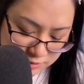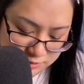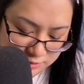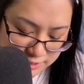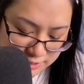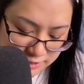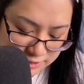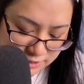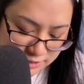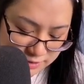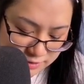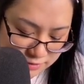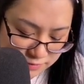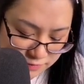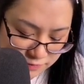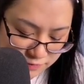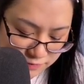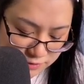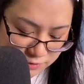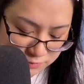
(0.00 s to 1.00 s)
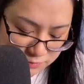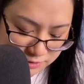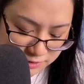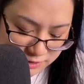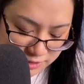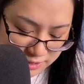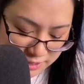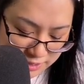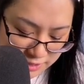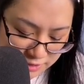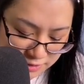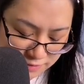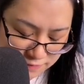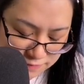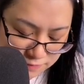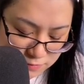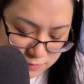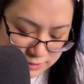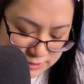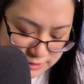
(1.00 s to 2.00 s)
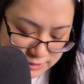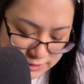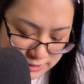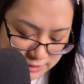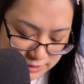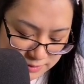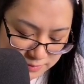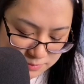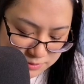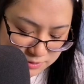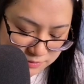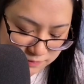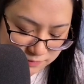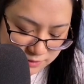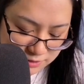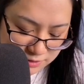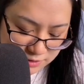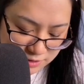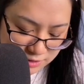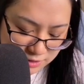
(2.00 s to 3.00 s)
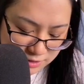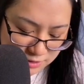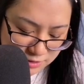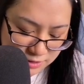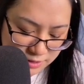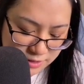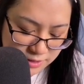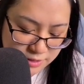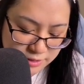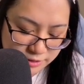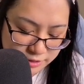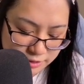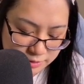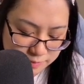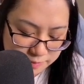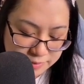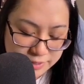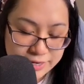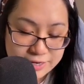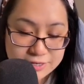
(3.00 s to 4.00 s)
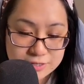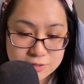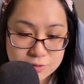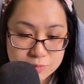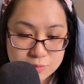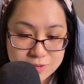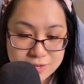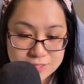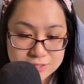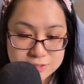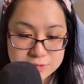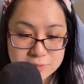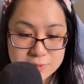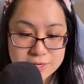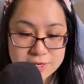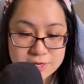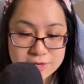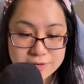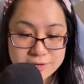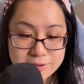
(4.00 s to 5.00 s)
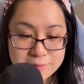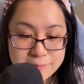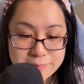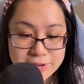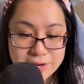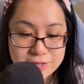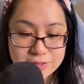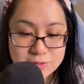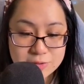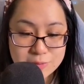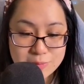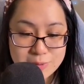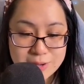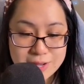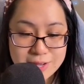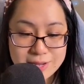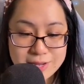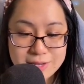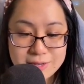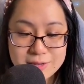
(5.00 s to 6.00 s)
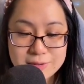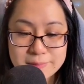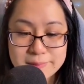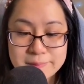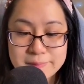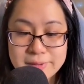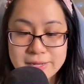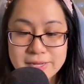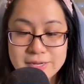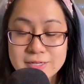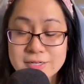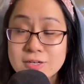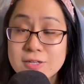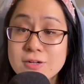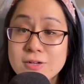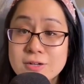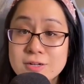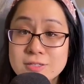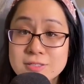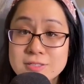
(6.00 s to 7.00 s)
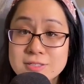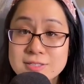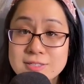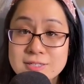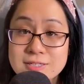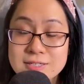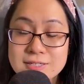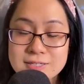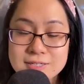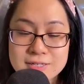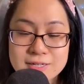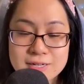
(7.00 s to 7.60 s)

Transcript: negative. It's really a -1 times everything. Combine the y squared, combine the y, combine the constant.